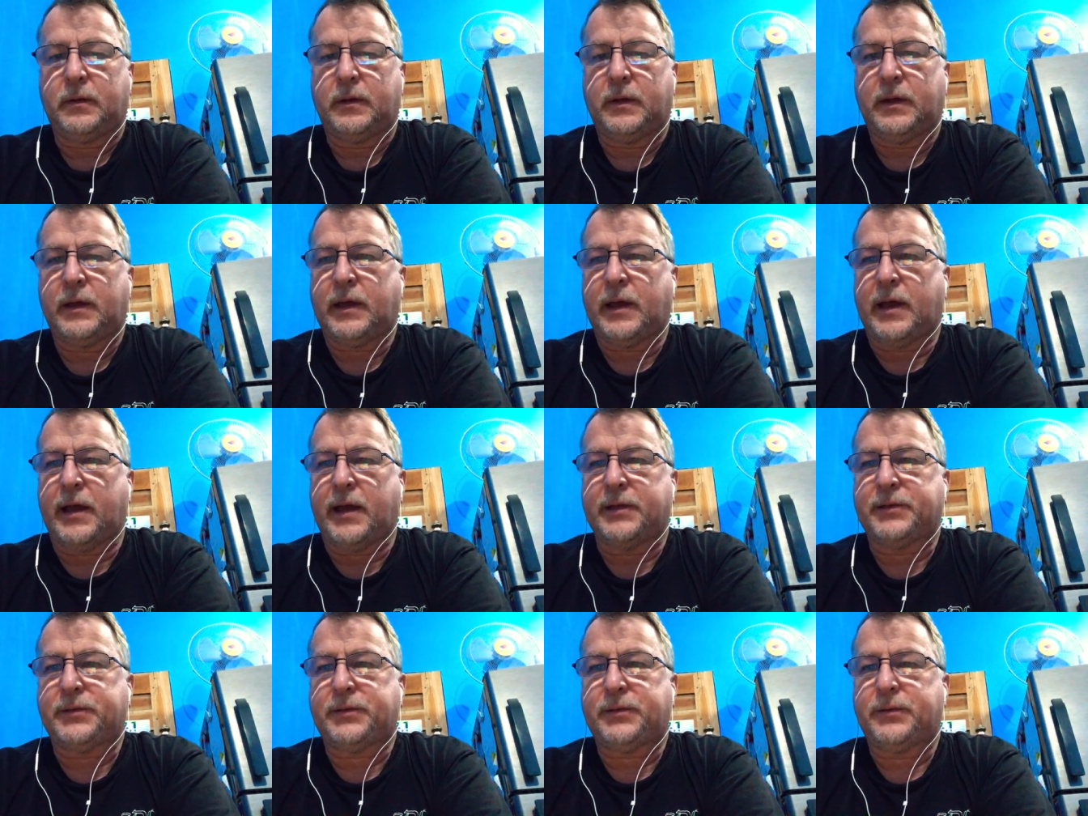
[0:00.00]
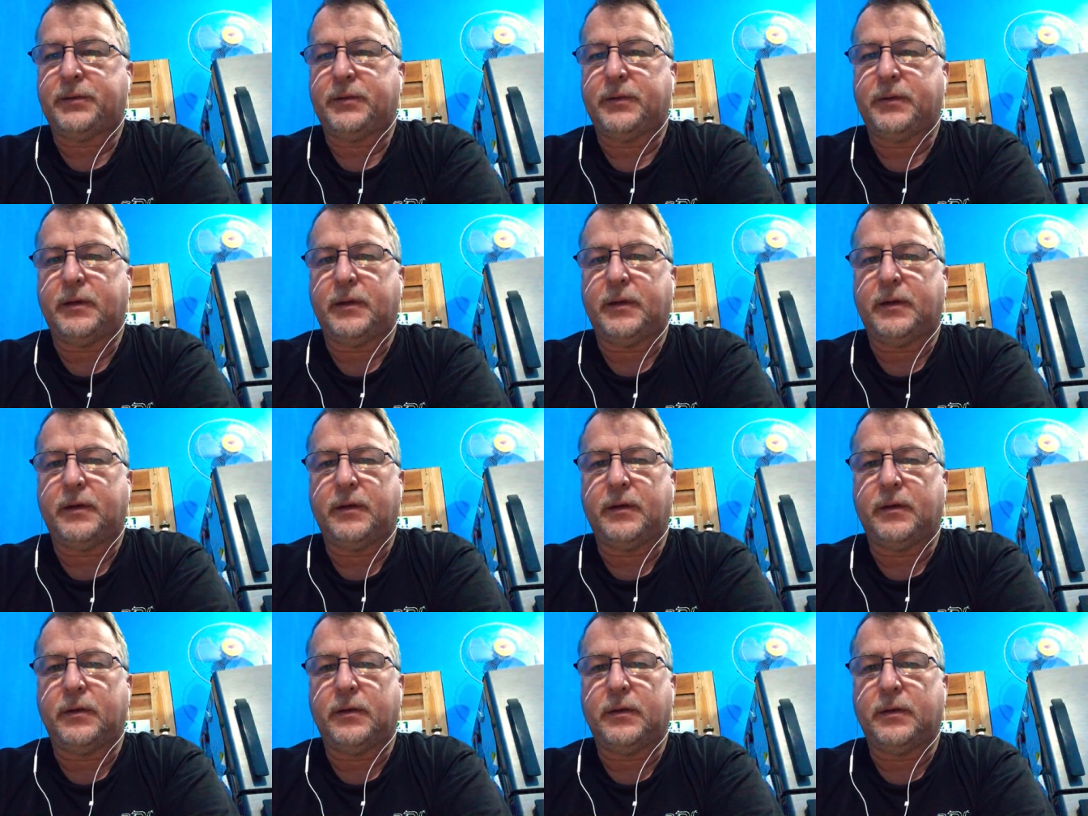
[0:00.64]
Hey guys,
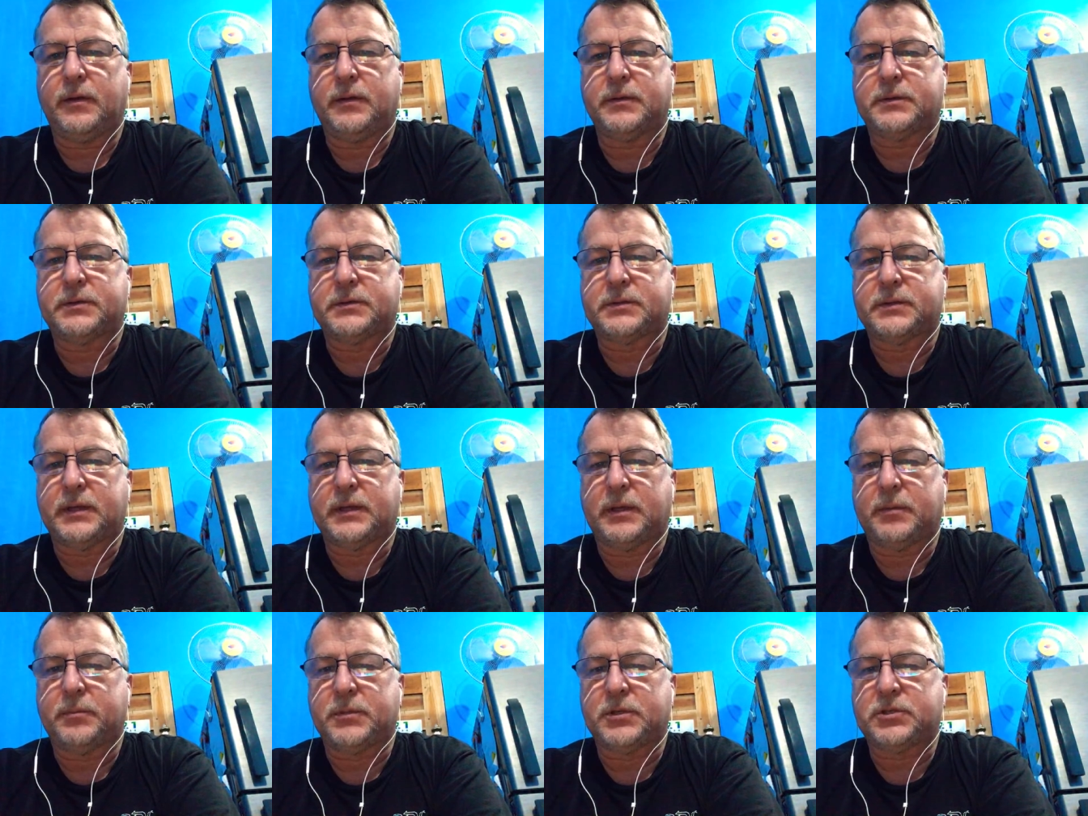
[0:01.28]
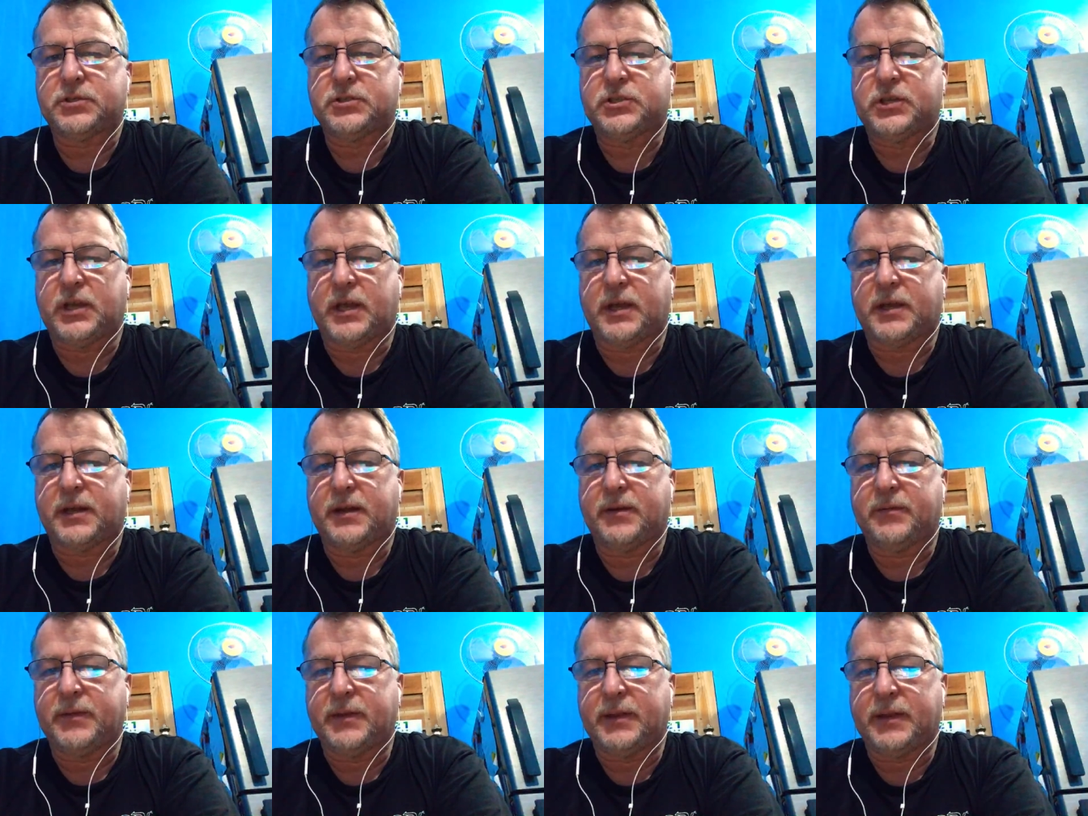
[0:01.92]
let's see, I'm just
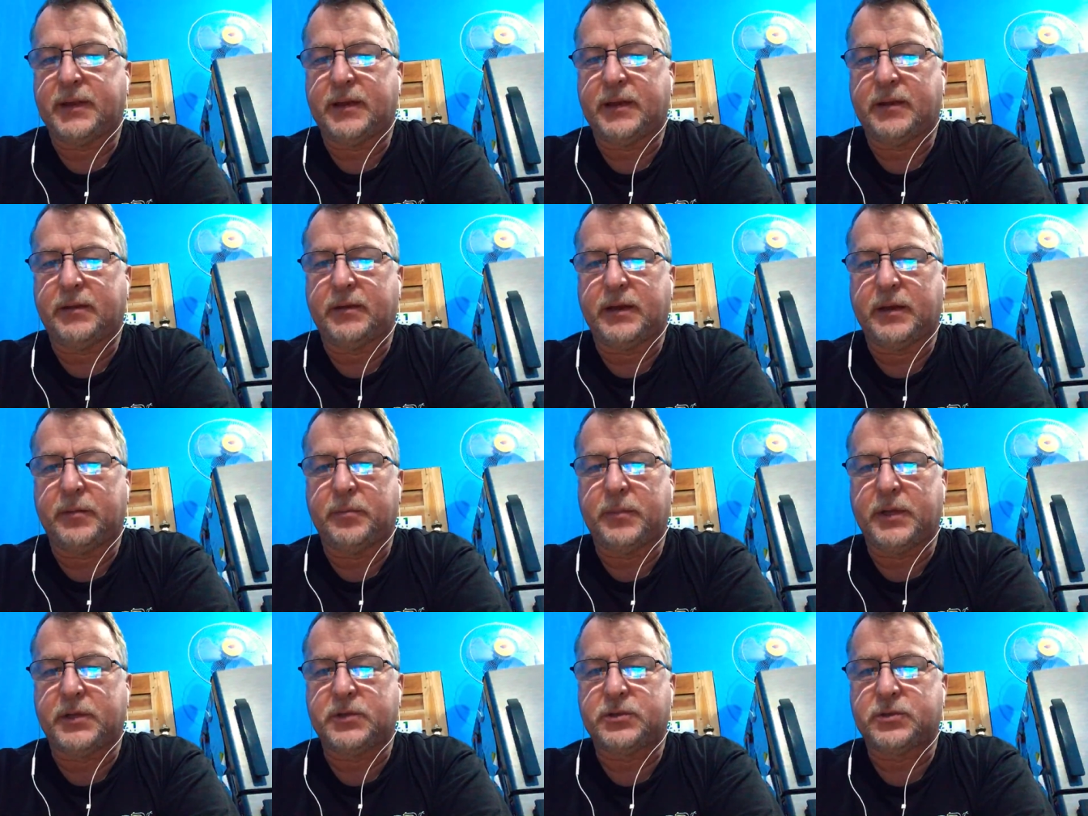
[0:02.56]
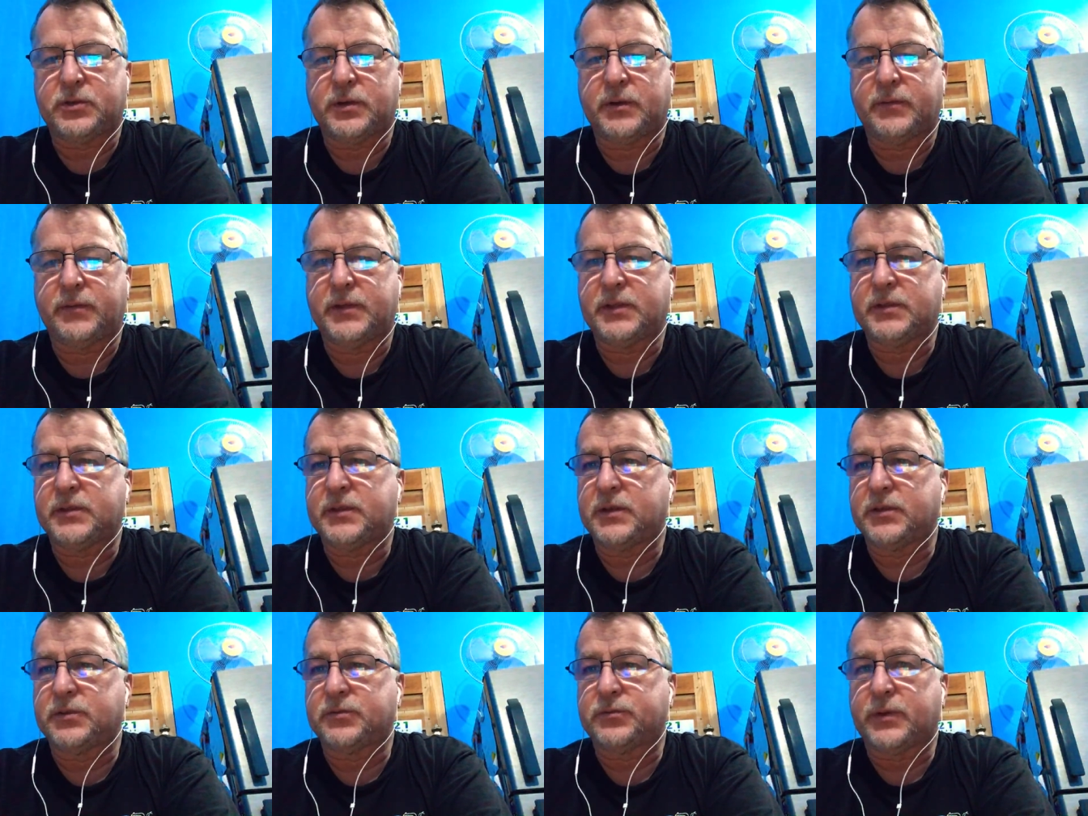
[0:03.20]
checking everything out here, make sure
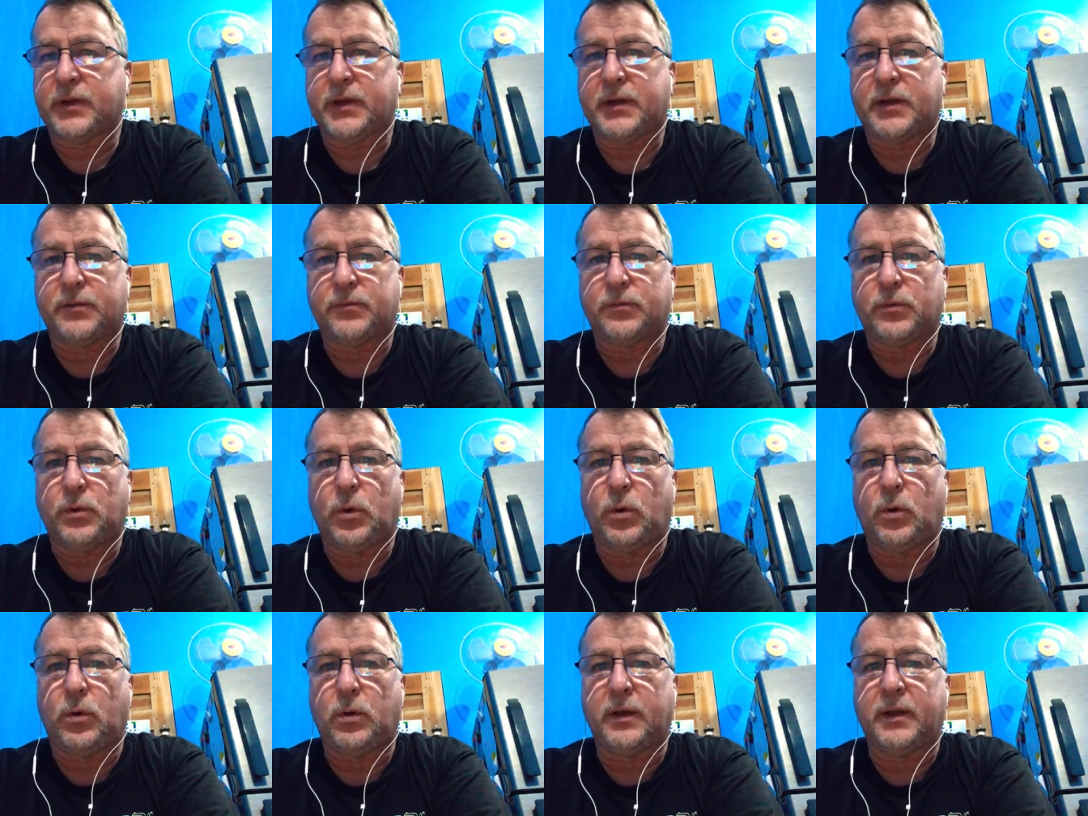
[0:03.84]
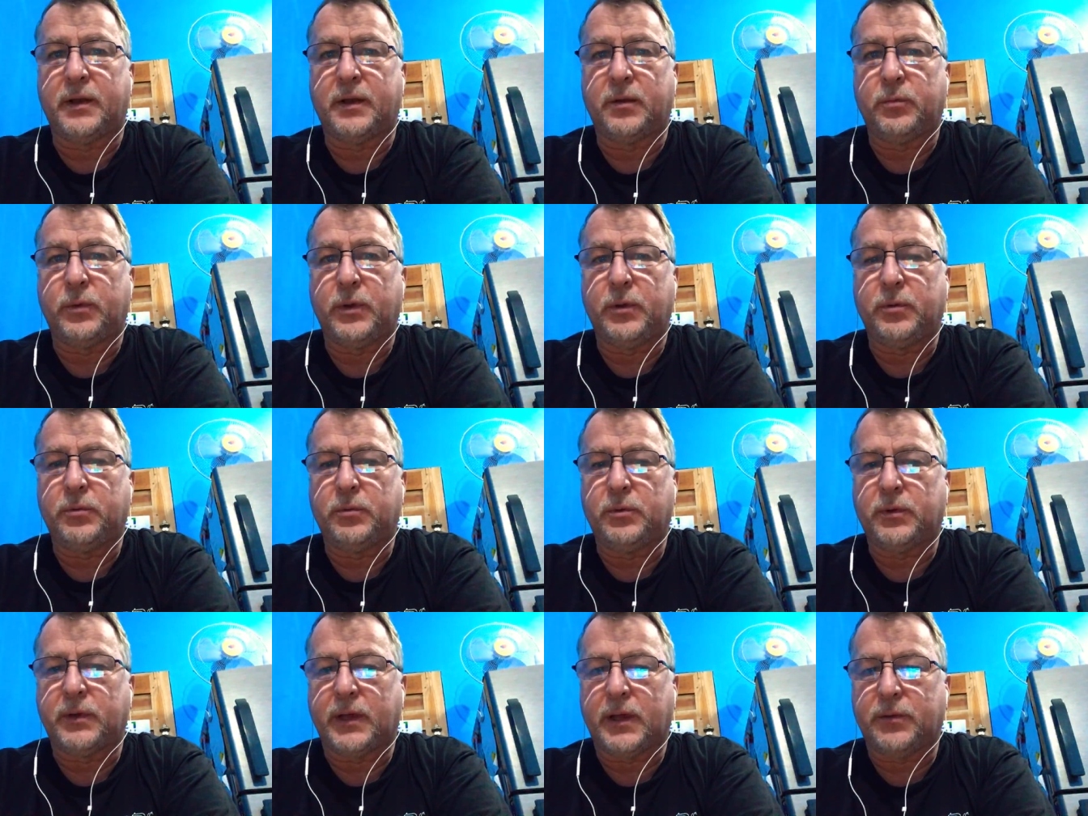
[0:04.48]
everything's ready to roll, and then we
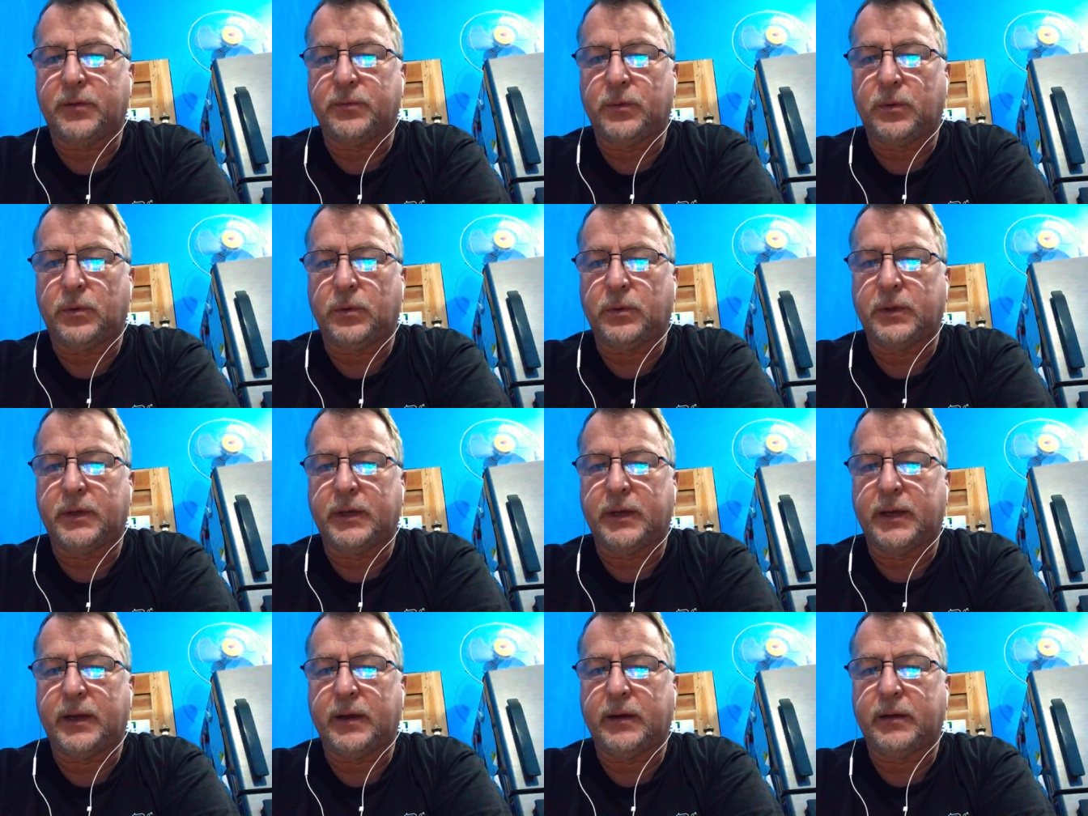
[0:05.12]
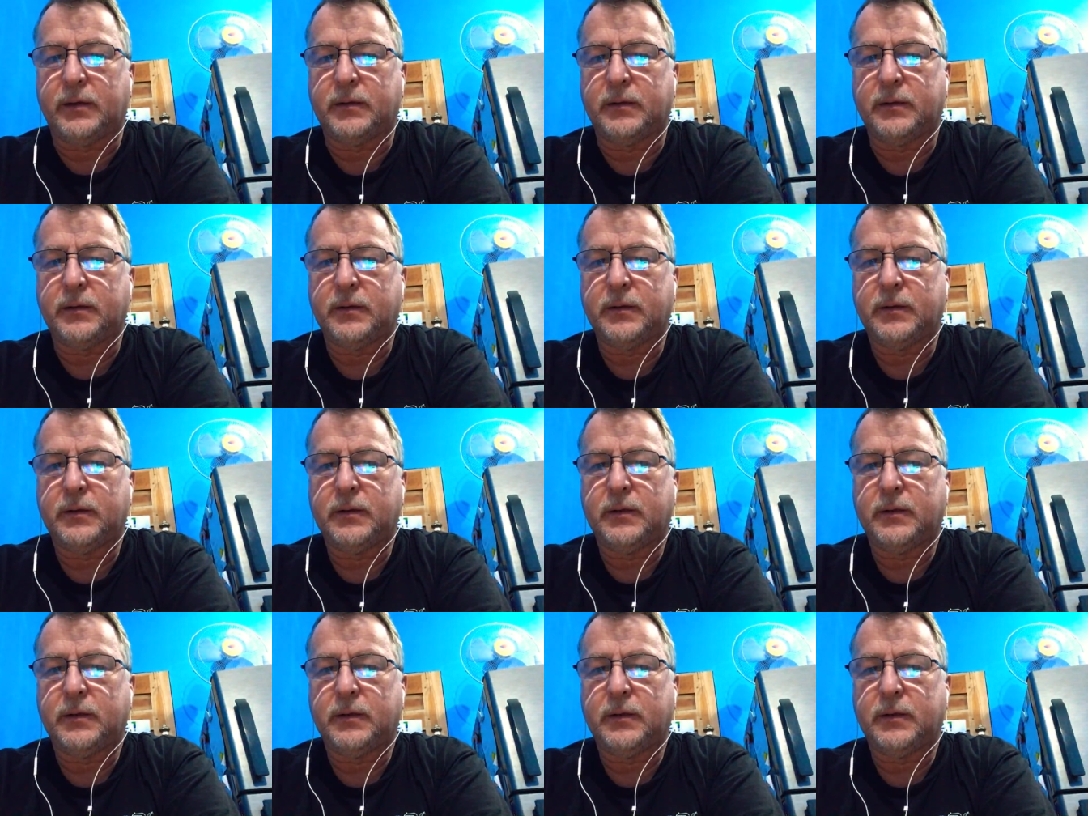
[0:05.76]
will get rolling here.